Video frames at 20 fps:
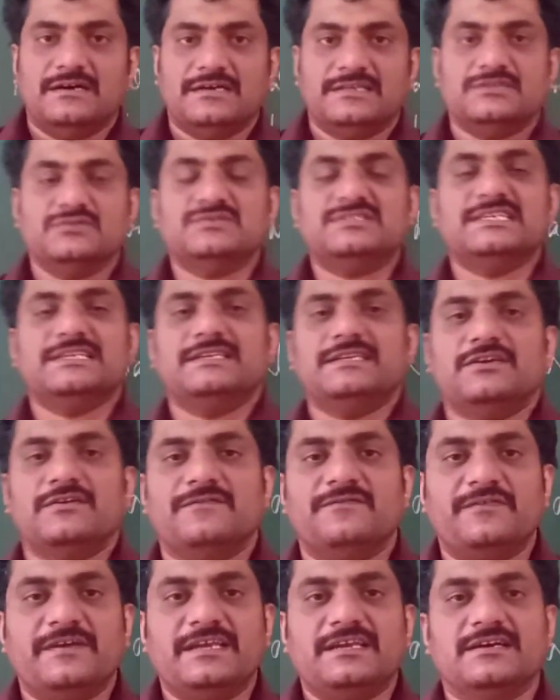using
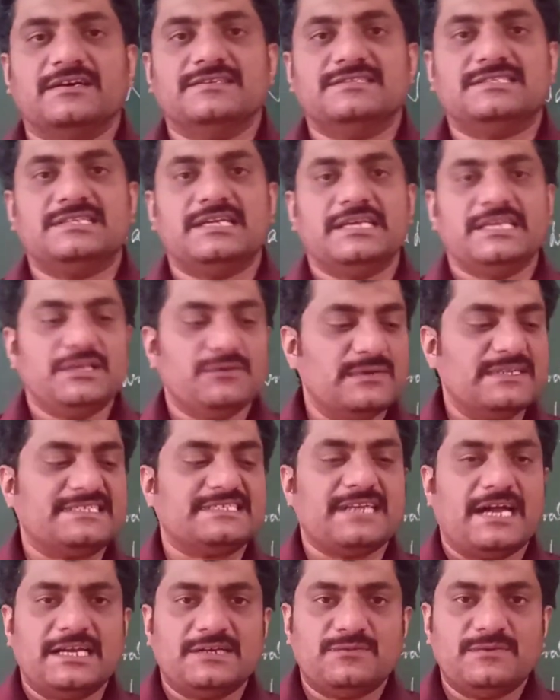your fingers, you will
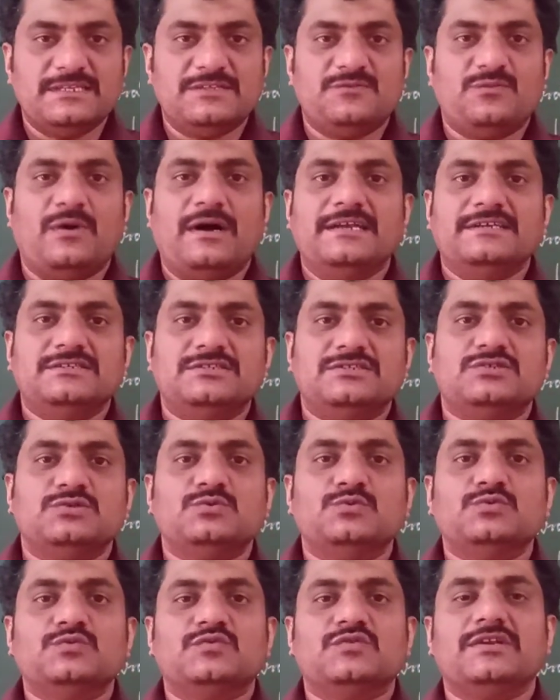start with 1,
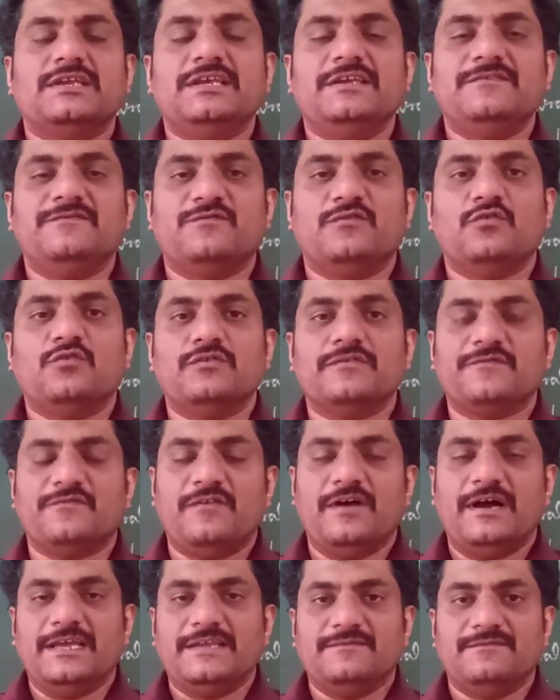2, 3, 4,
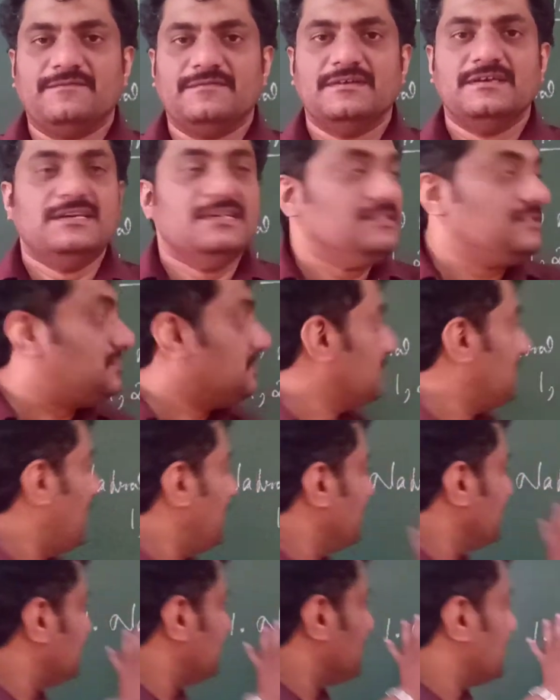5. So
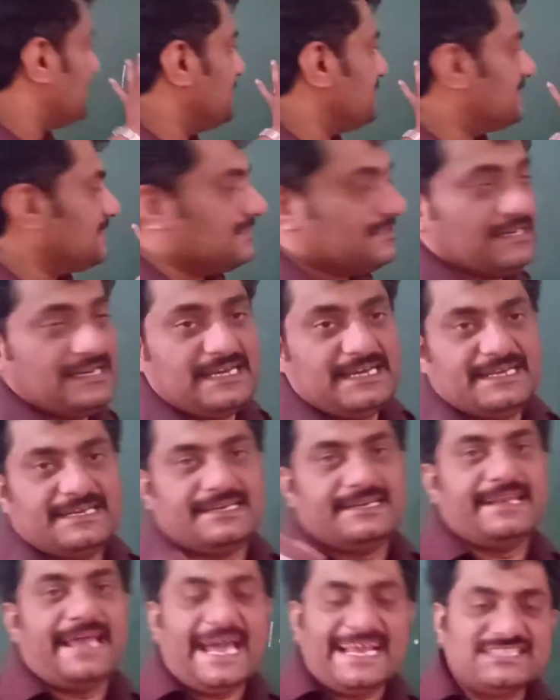that is the
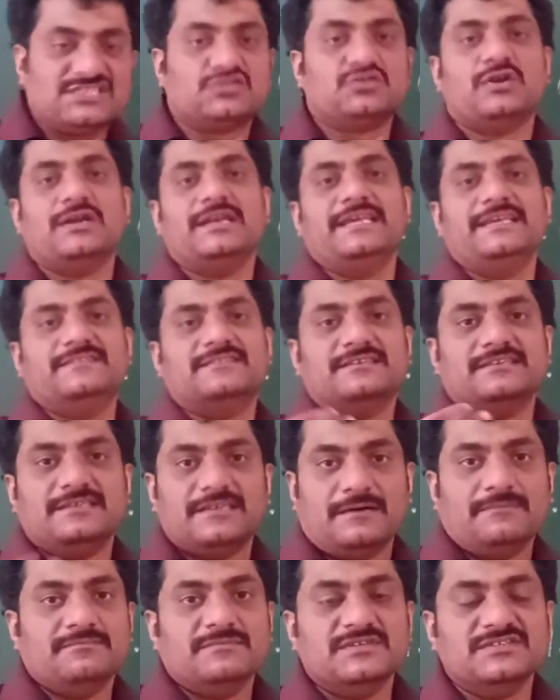reason. Naturally the
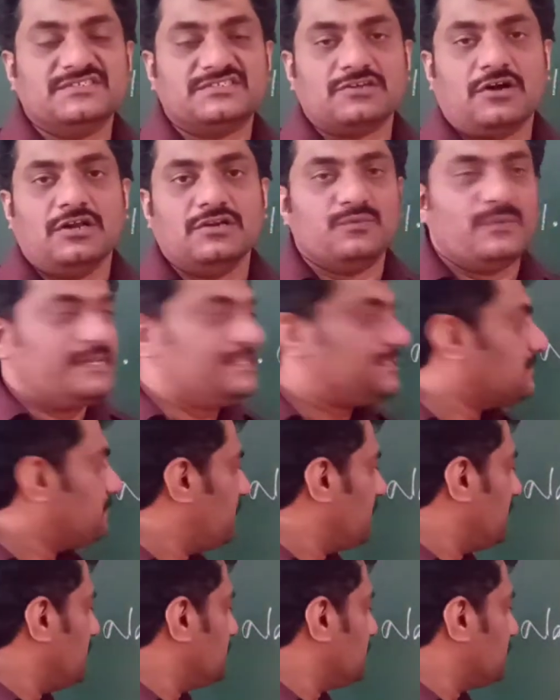numbers always
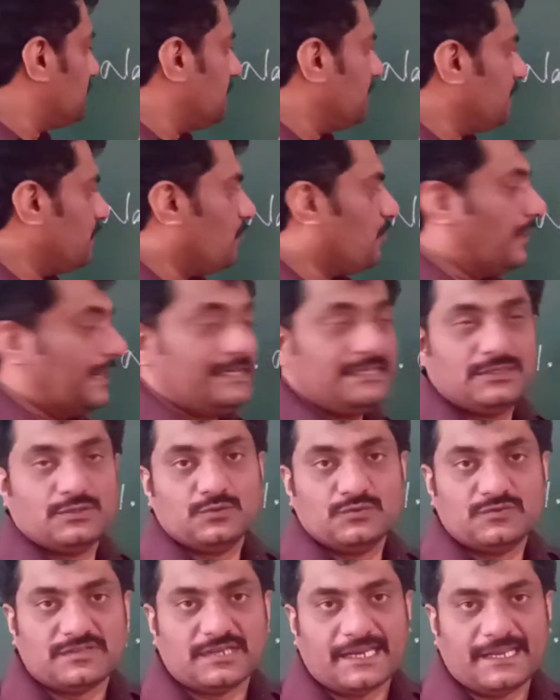begins from
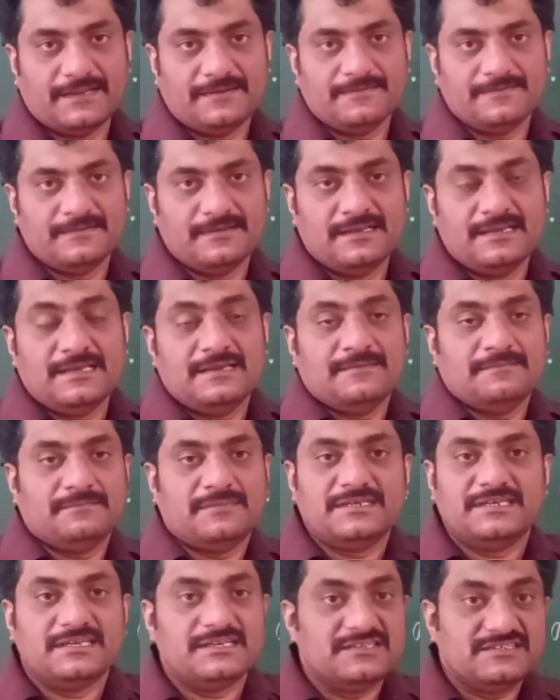1, 2, 3.
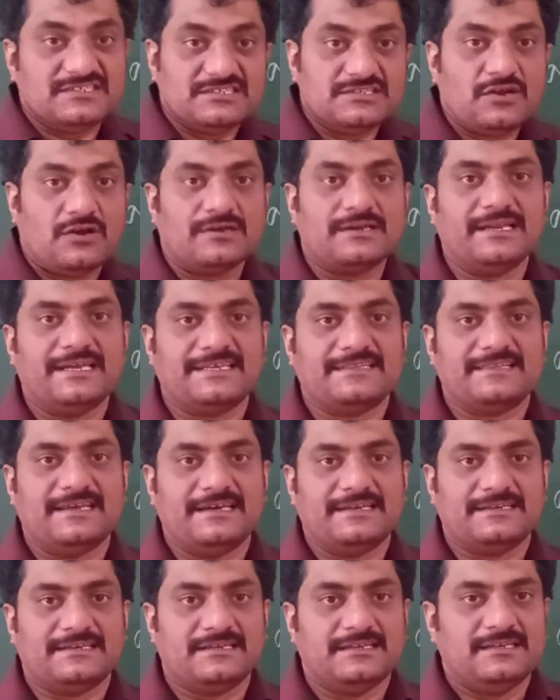But it is not like
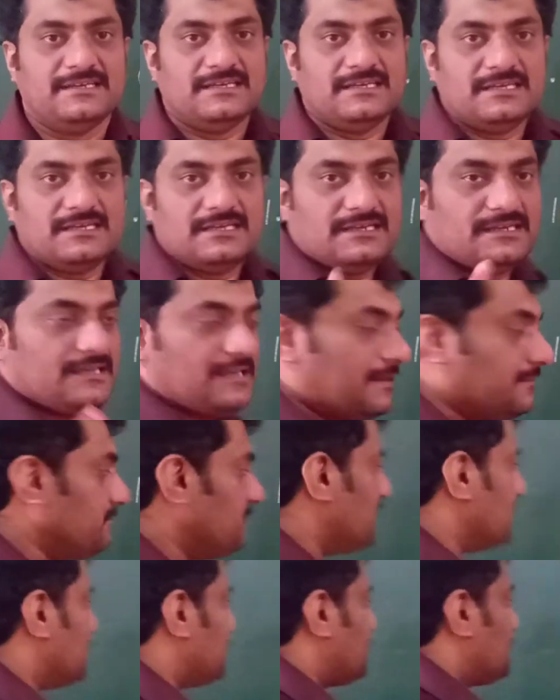that.
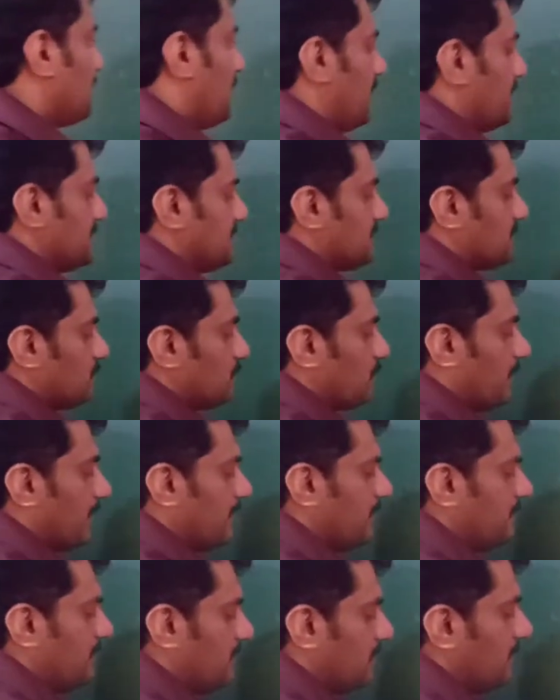Number starts
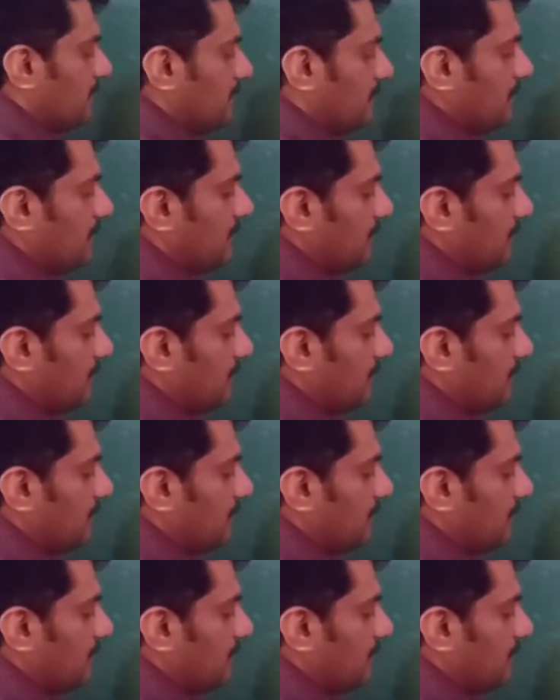with